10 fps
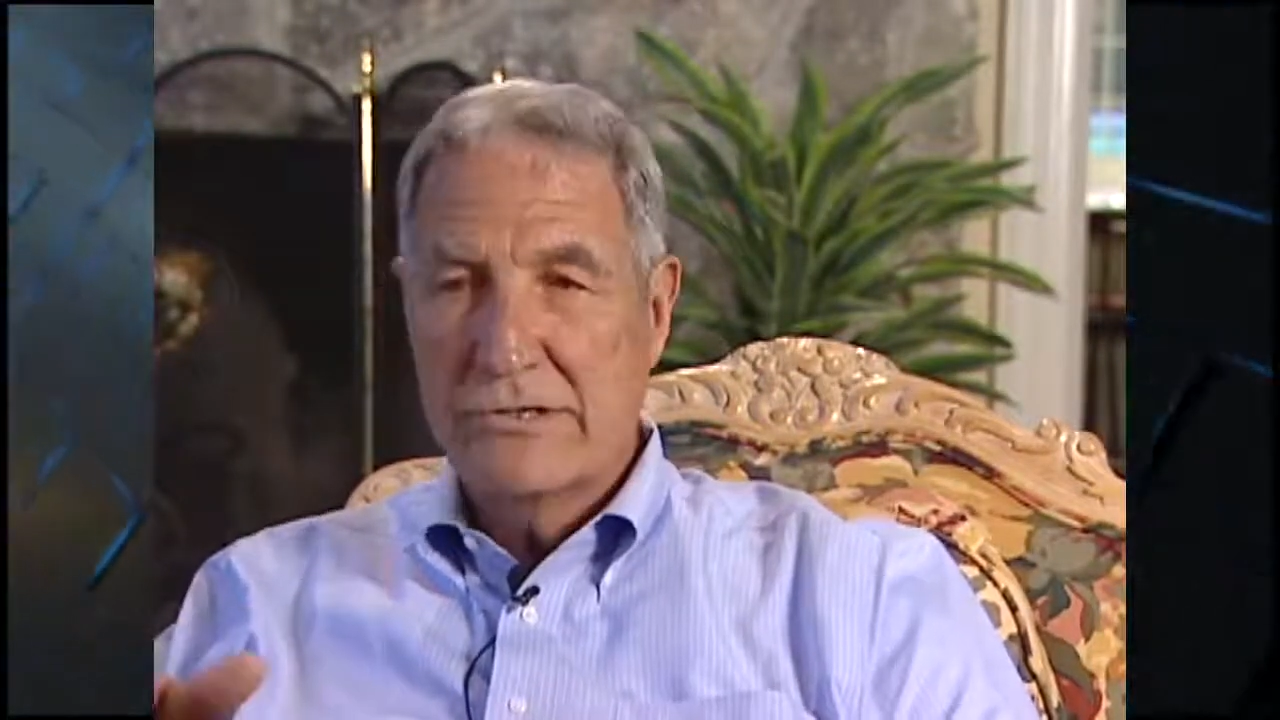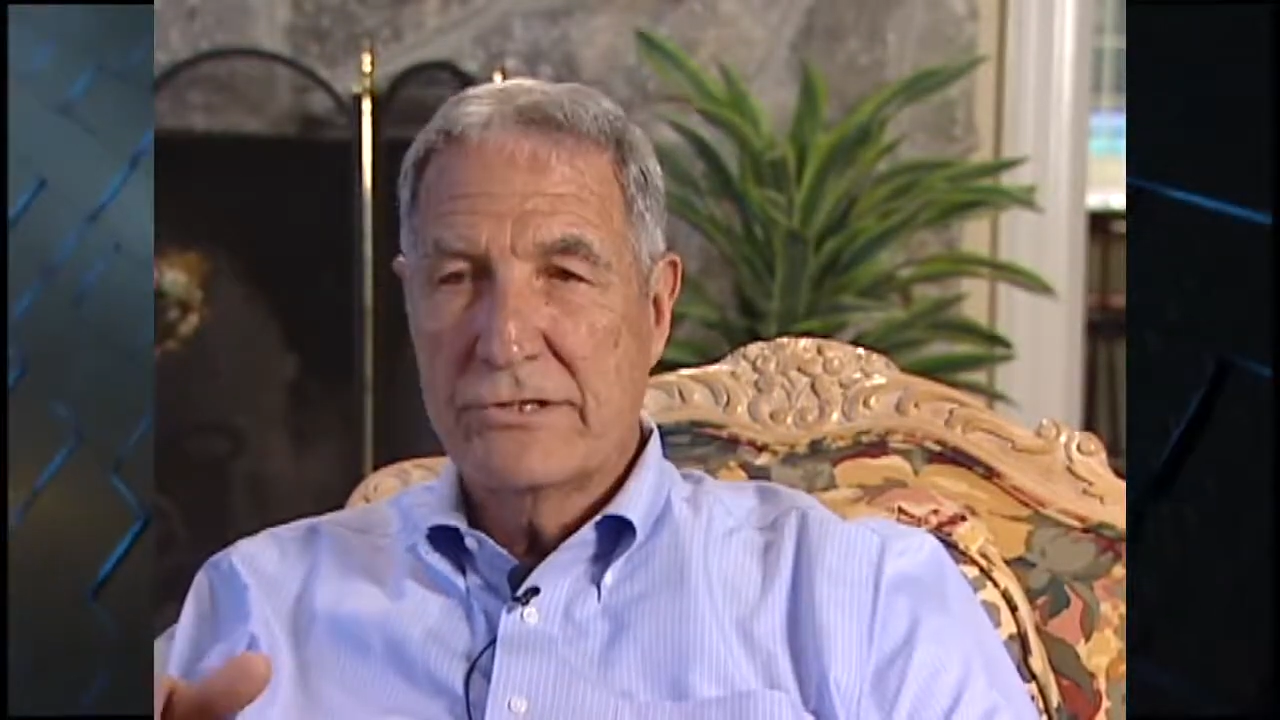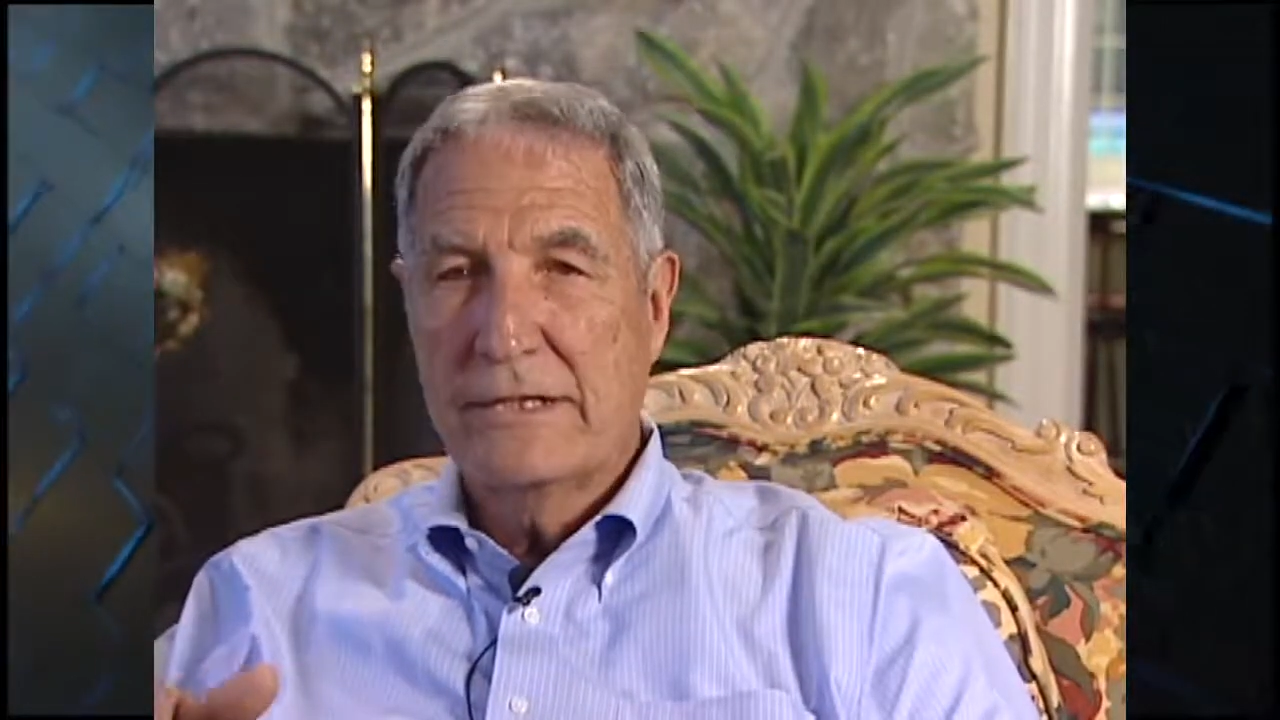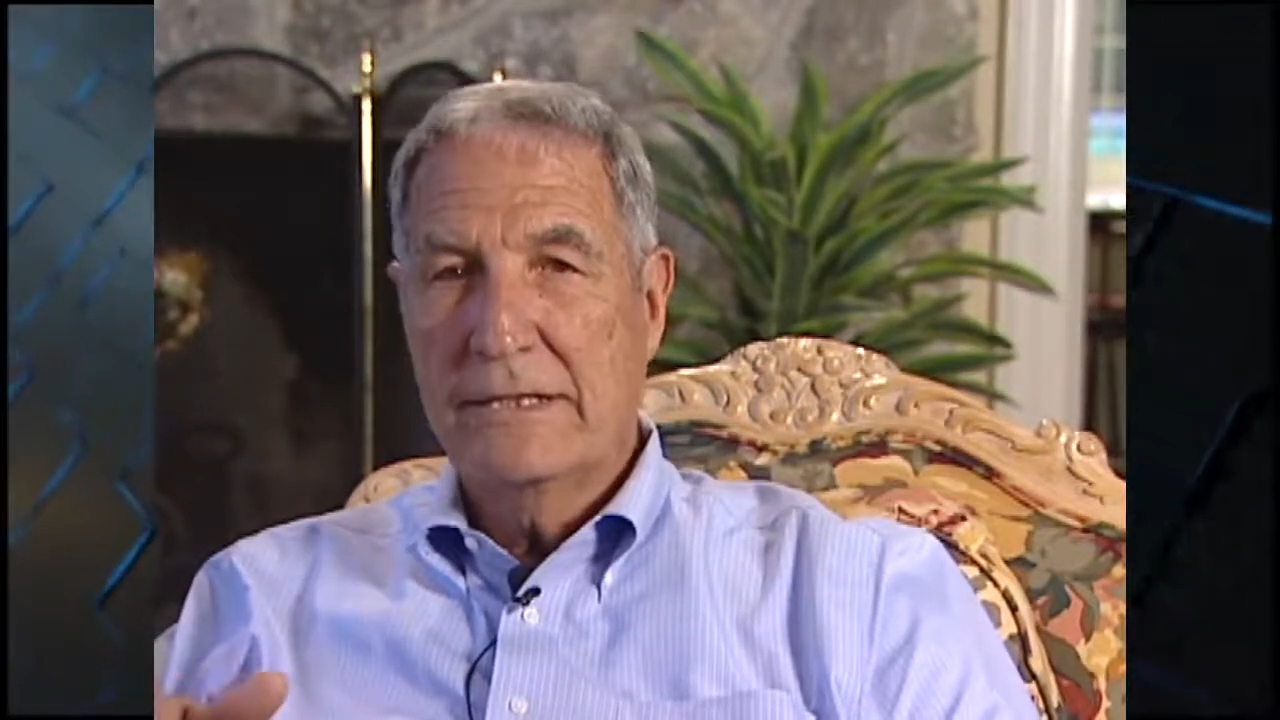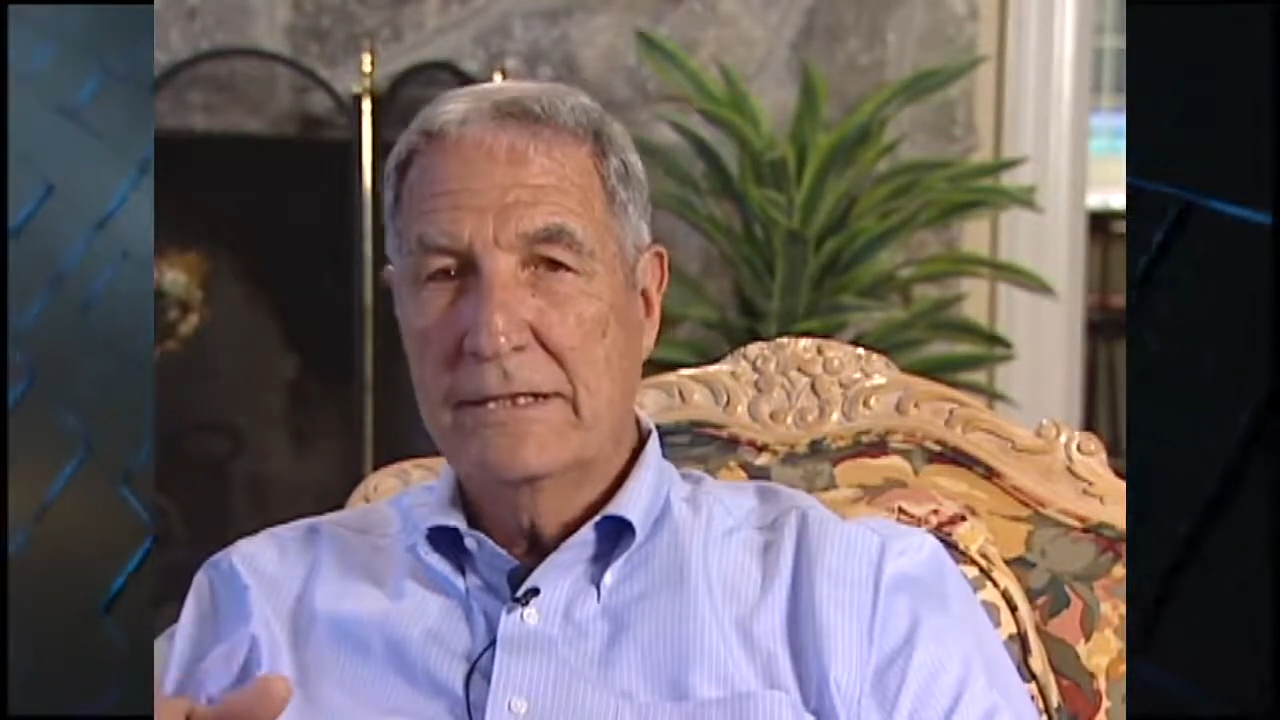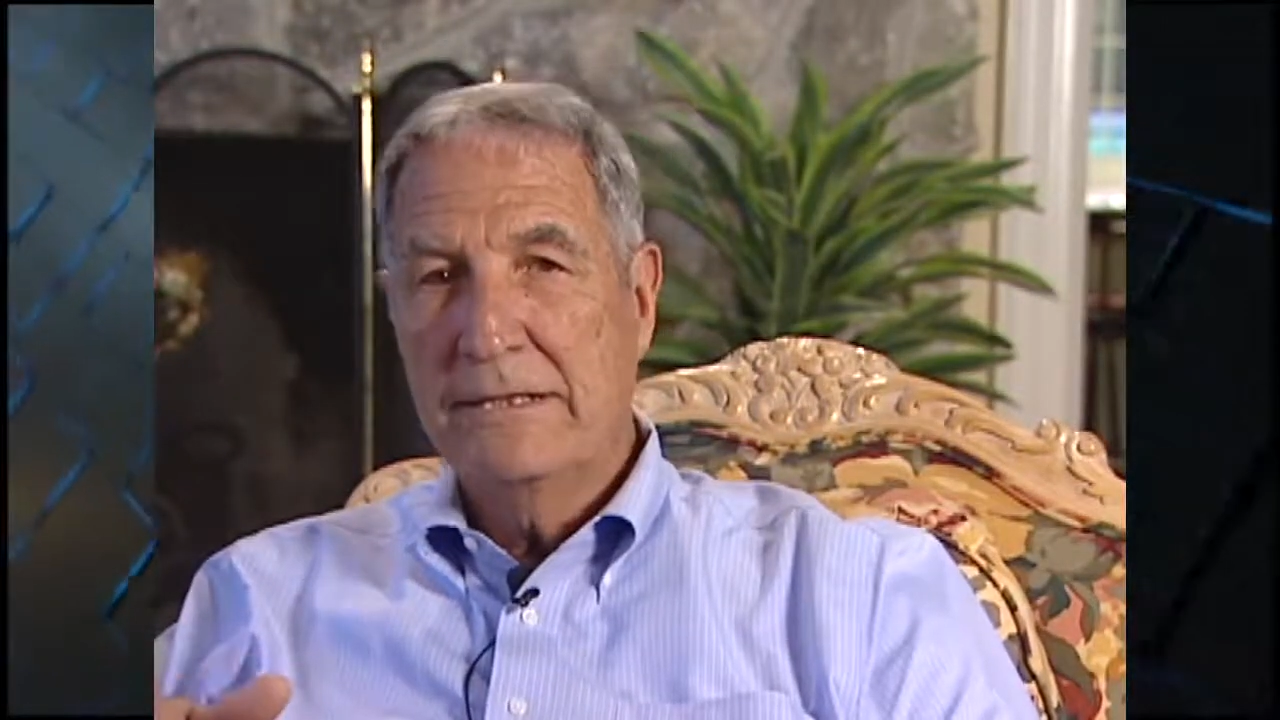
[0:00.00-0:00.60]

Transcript: silly,